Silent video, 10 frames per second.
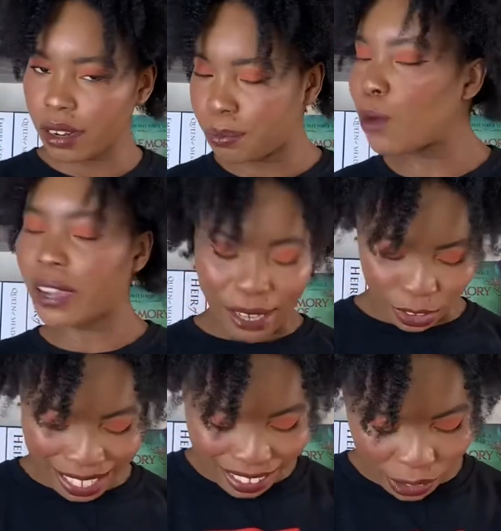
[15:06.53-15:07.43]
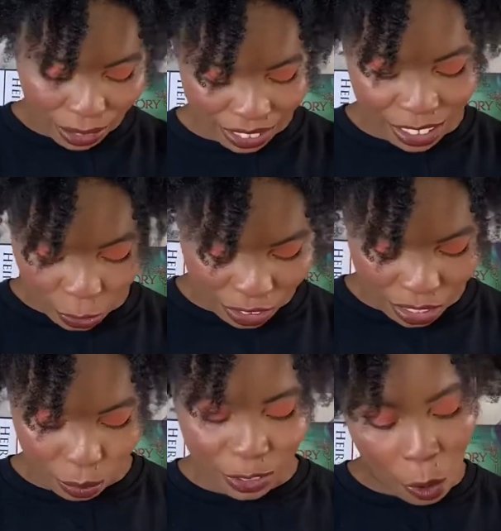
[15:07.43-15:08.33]
but we'll get back to that. Let's go to this.
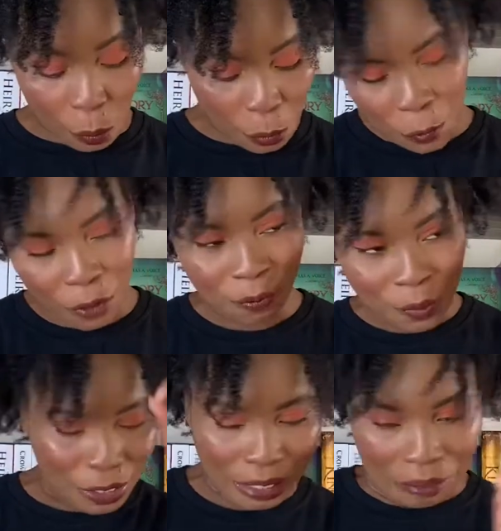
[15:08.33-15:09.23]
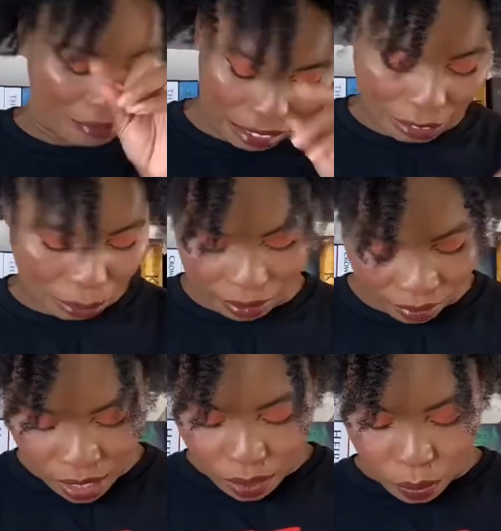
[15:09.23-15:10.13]
When we're done, we'll know if we should like add or something.
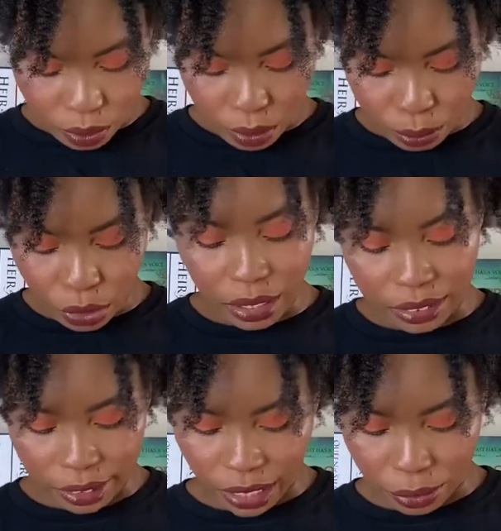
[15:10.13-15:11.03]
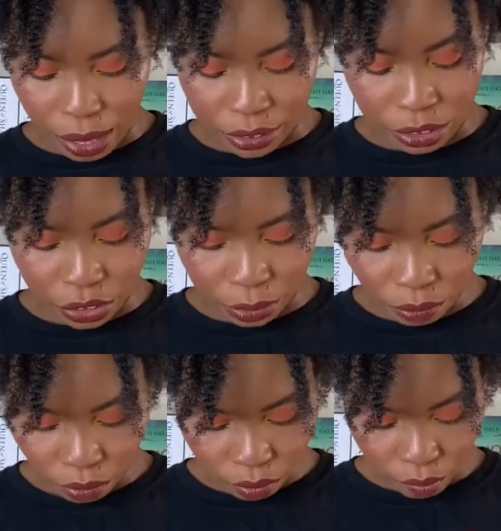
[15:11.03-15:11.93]
Book that has cybercrime technology.
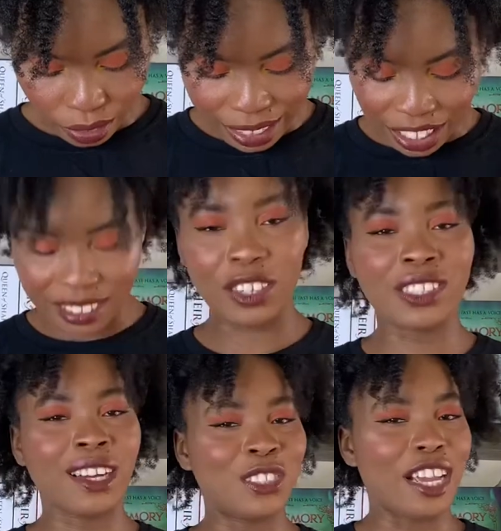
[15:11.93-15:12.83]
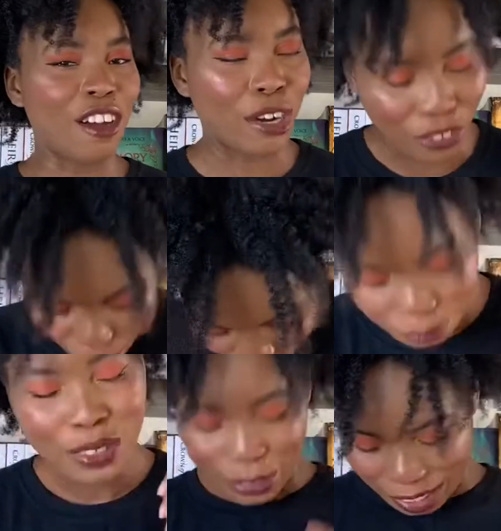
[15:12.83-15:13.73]
I think I just also said I'll do a half mark for that one.
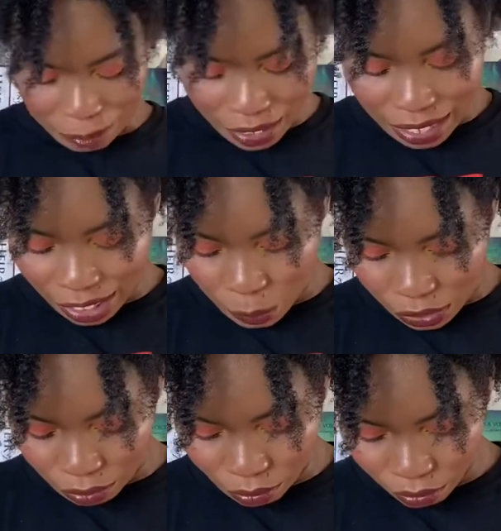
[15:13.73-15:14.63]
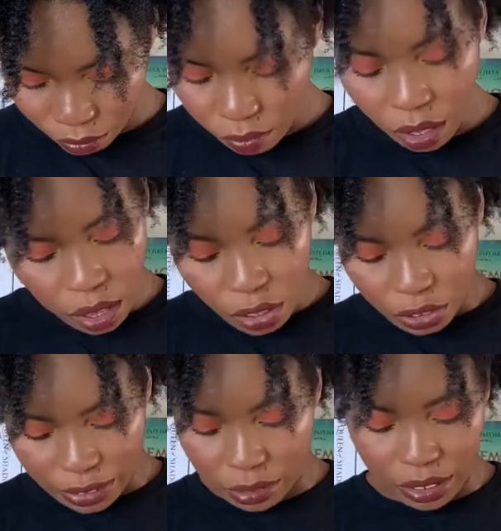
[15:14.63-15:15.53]
Okay, next one.
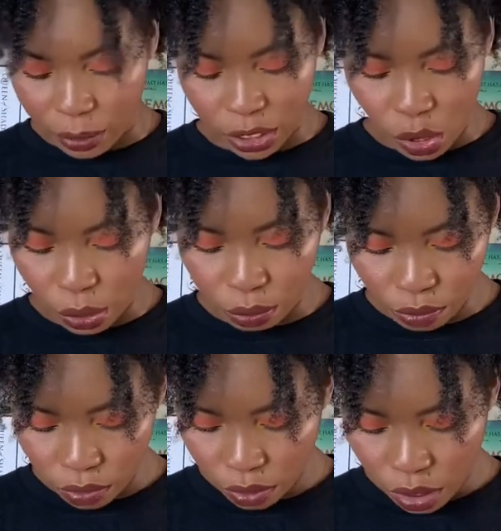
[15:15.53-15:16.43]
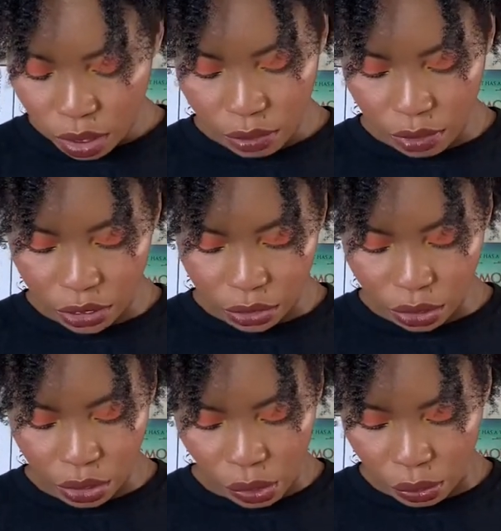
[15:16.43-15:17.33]
Transcribe the language, no. Age and
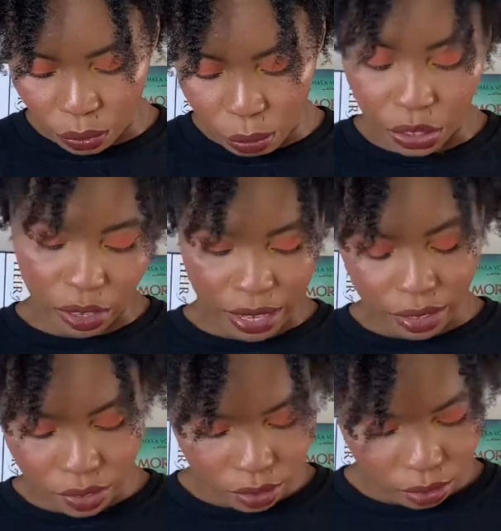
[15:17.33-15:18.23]
author, no. No, cover, yes.